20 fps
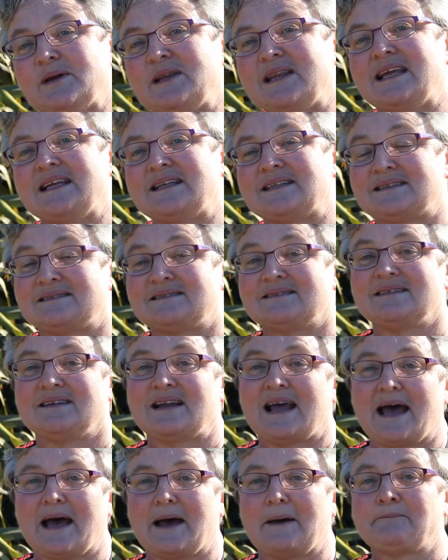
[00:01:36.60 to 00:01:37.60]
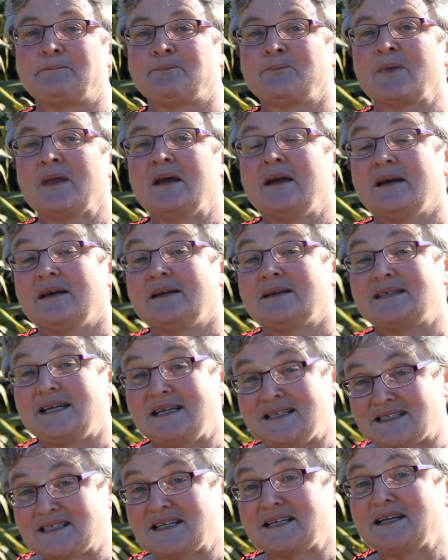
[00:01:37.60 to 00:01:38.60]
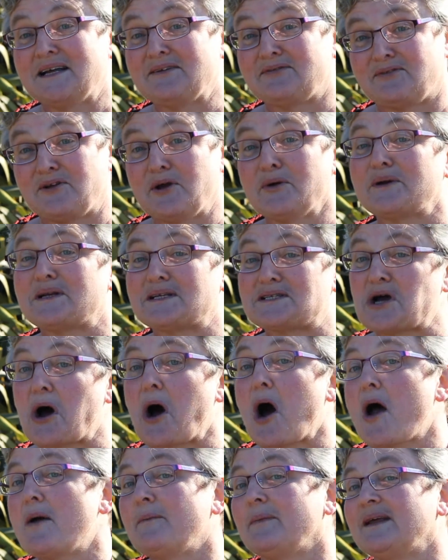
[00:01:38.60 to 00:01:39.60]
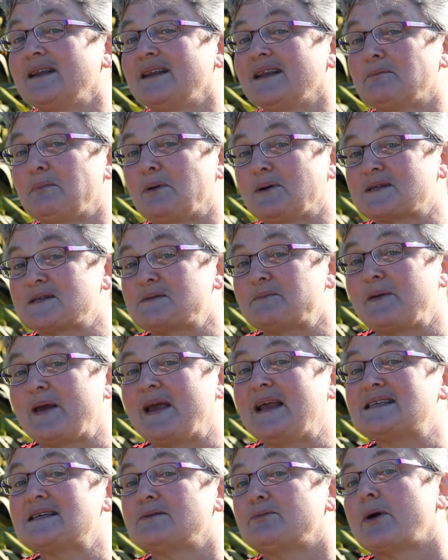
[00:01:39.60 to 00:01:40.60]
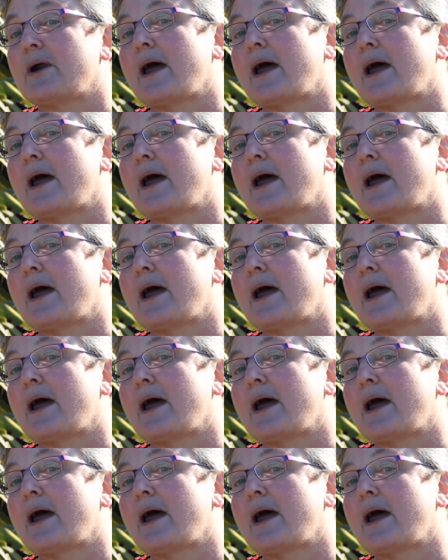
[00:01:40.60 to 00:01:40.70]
We then um, tested a few at a time in the possum pens and